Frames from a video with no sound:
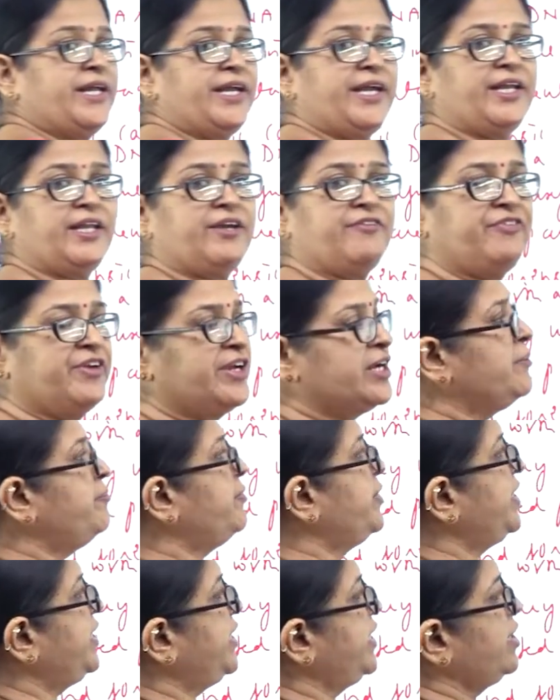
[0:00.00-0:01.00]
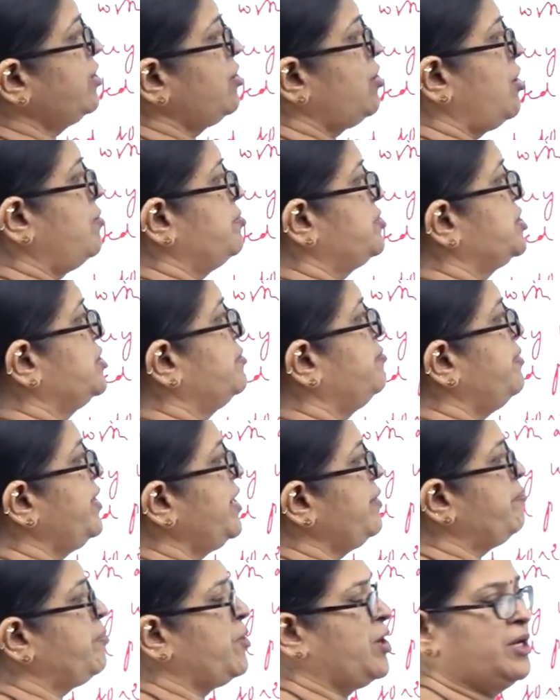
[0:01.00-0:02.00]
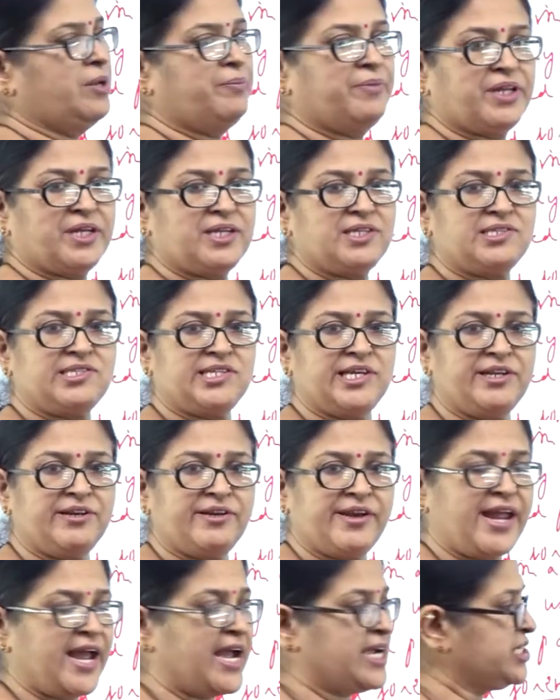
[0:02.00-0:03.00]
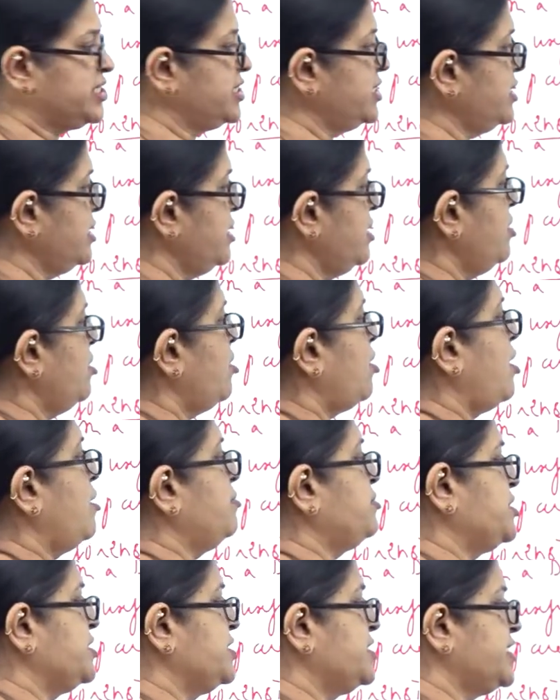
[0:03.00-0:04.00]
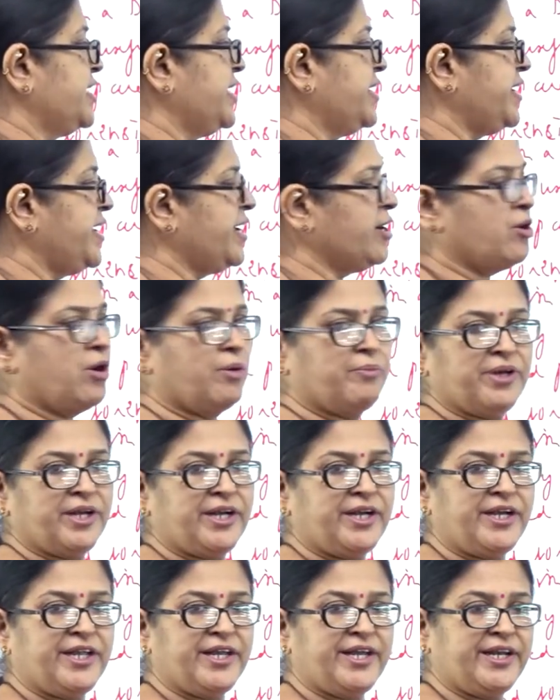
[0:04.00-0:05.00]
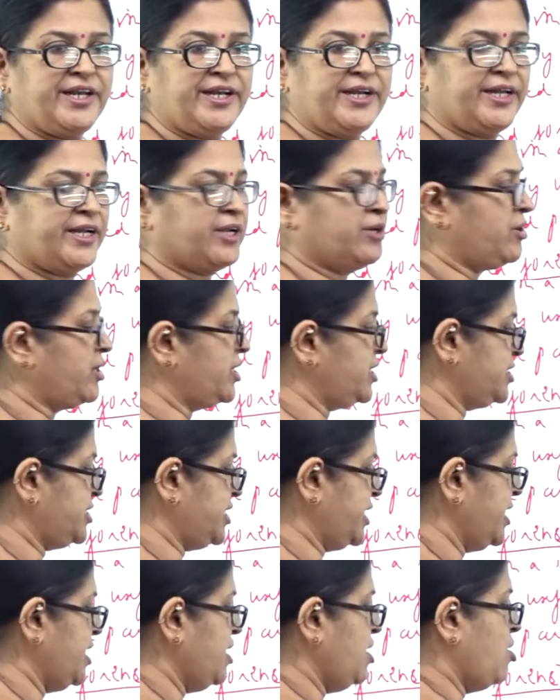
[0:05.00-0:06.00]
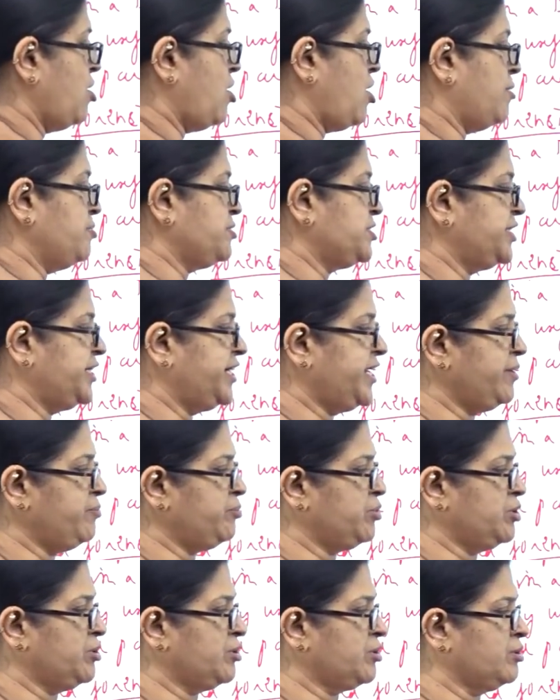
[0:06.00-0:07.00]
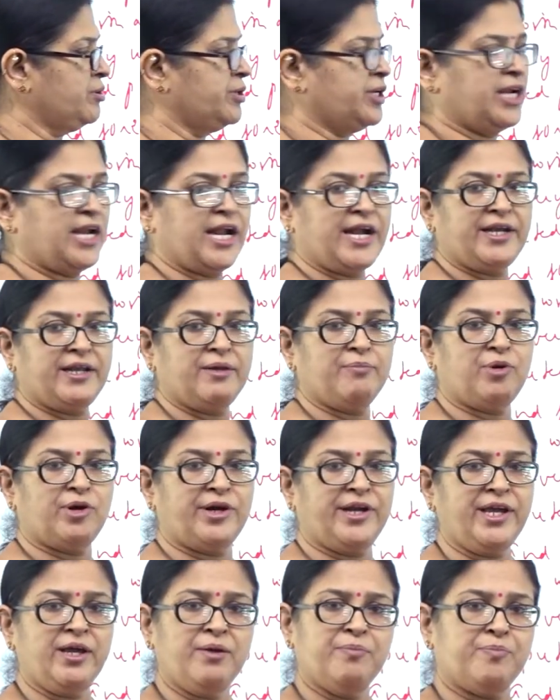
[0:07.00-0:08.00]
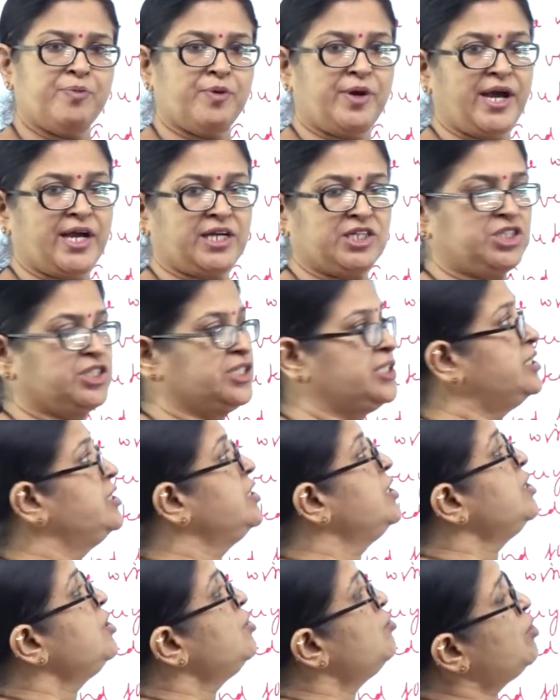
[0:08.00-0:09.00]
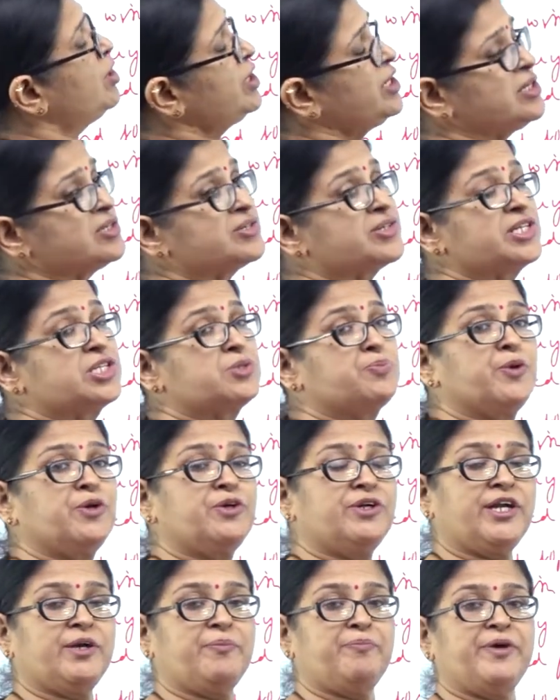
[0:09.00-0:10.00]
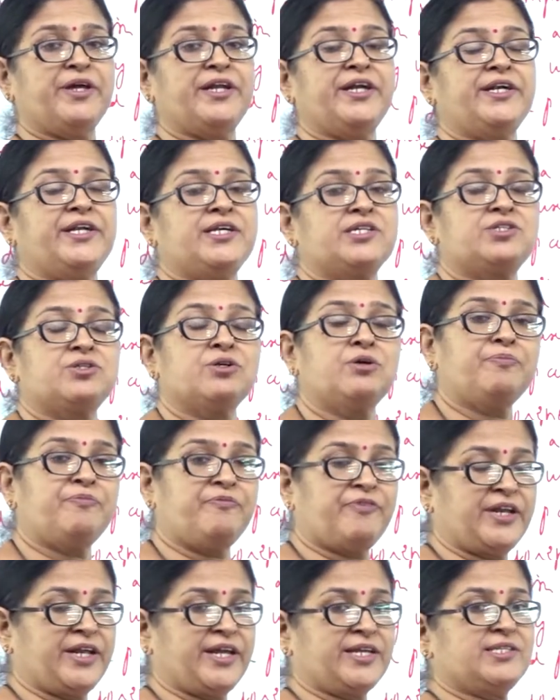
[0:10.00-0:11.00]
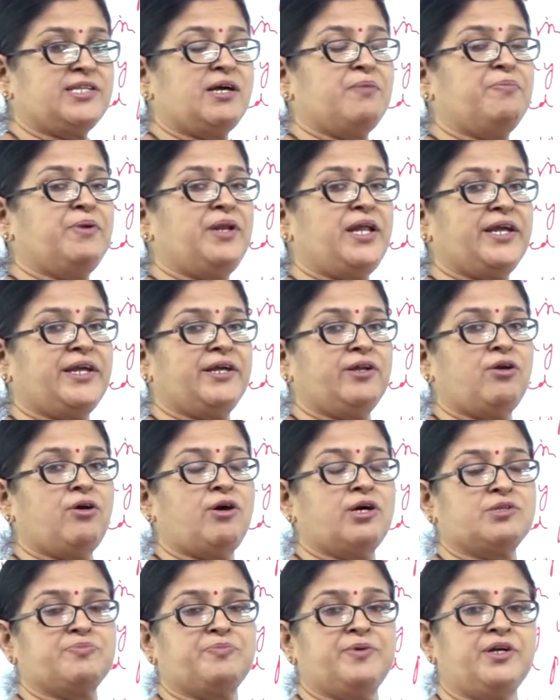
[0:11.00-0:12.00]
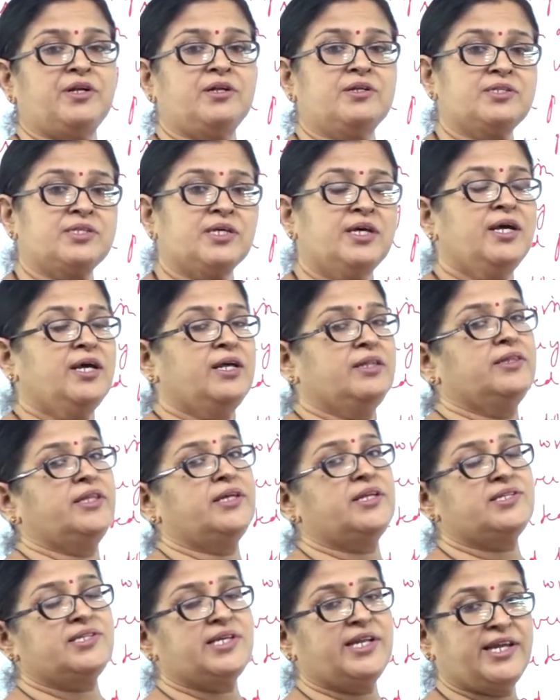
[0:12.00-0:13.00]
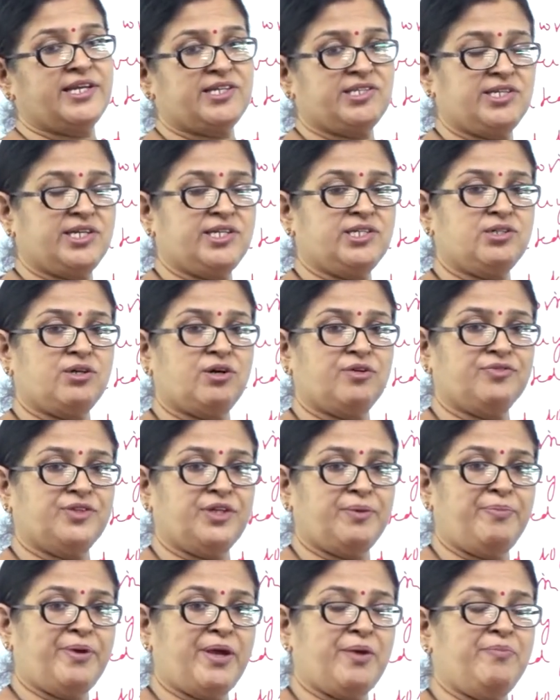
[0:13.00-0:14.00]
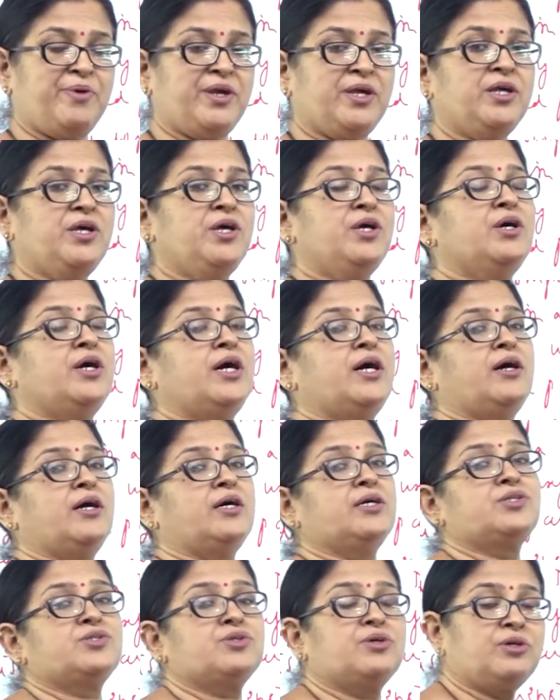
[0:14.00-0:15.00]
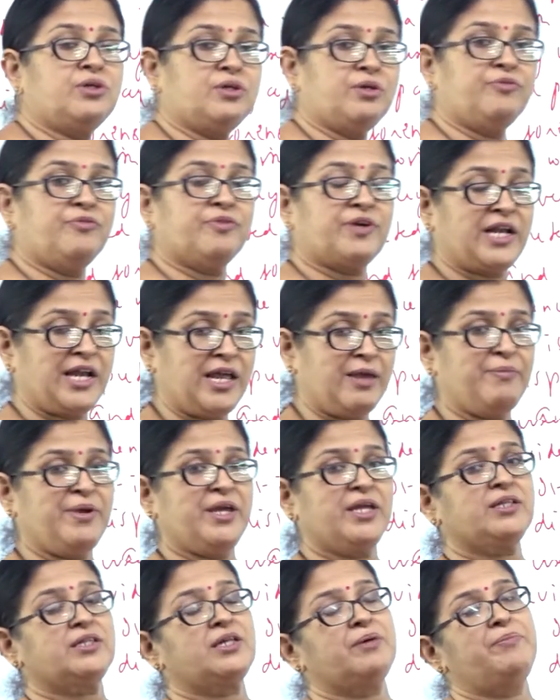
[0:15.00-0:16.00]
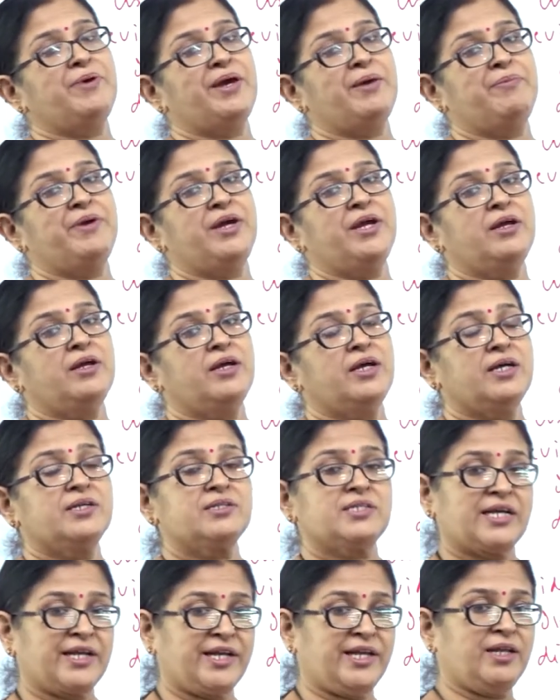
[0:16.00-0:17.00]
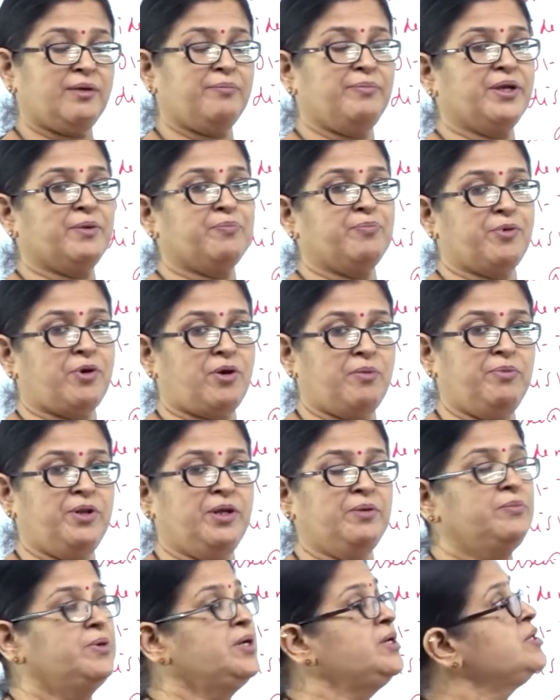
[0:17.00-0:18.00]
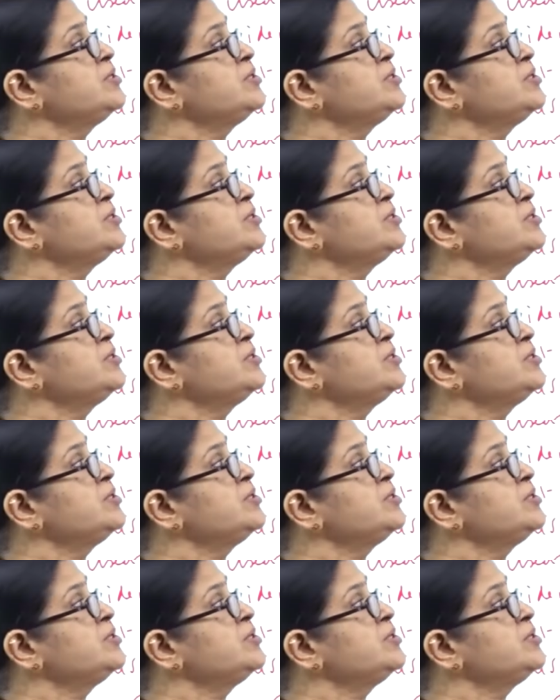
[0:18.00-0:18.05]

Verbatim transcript: D N A fingerprinting, option B, polymerase chain reaction, option C, recombinant D N A technology, option D, monoclonal antibody production. What is disputed parentage? So, for example, like in hospitals, there is an exchange of the baby. Uh, so, claiming the baby is again a big problem.